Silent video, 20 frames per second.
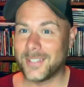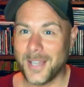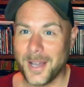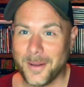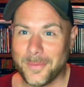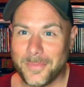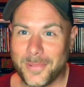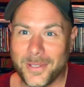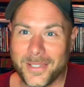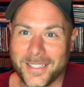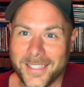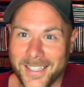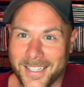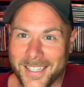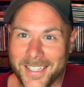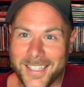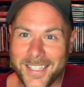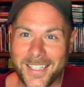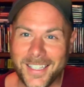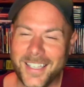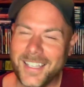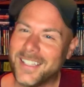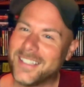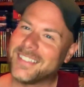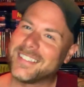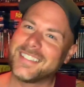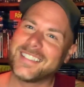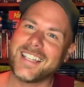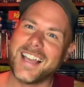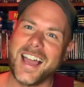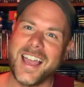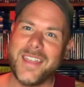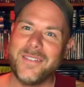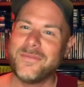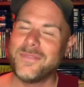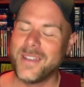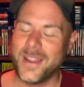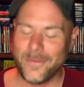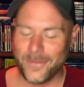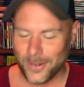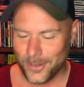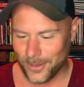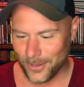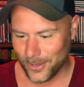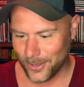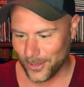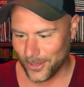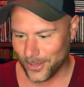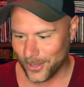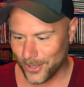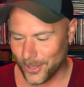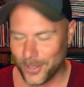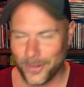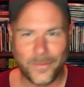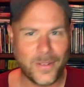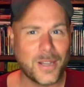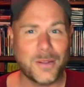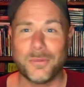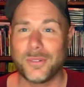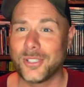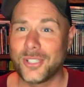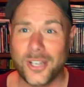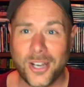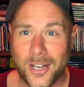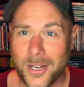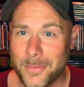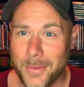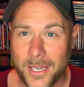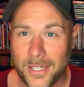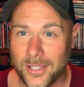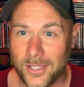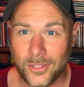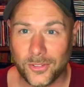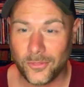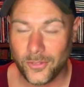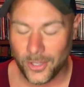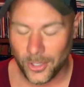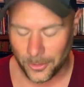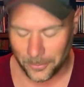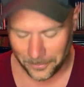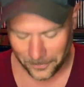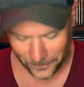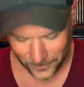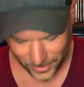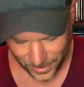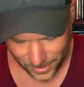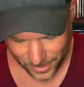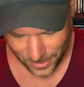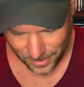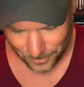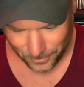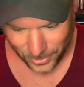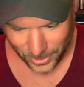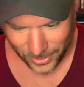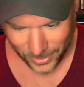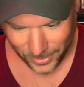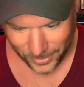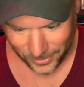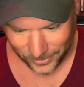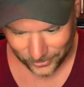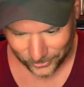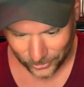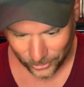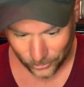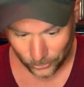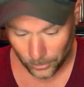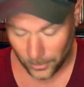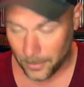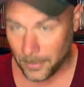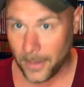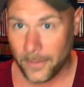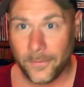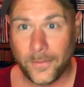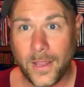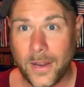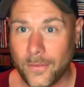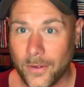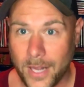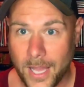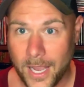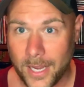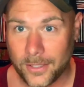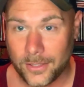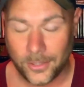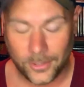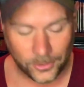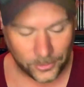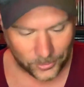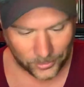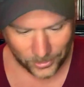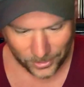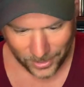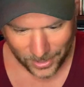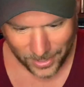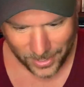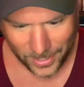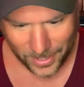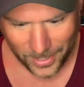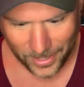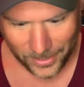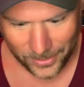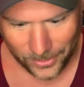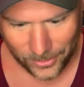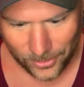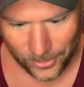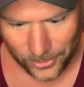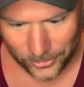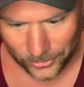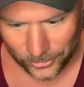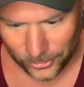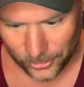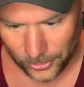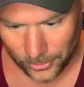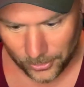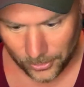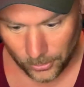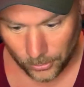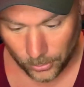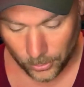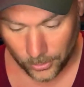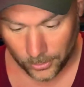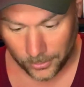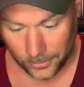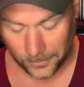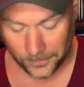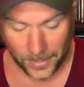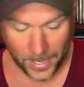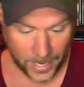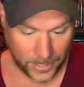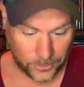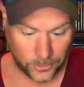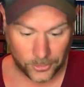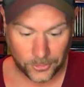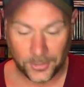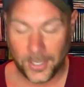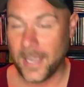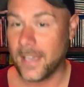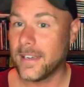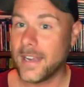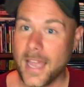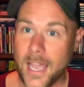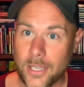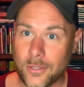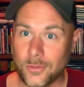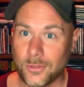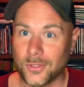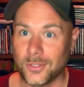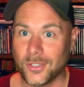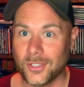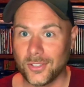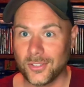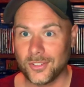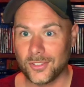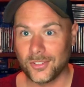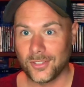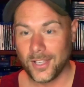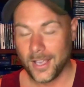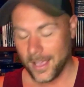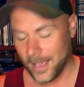up, it's I've never heard of anyone talk about this film, but it stars one of my favorite actors, and it also, well, actors and actresses,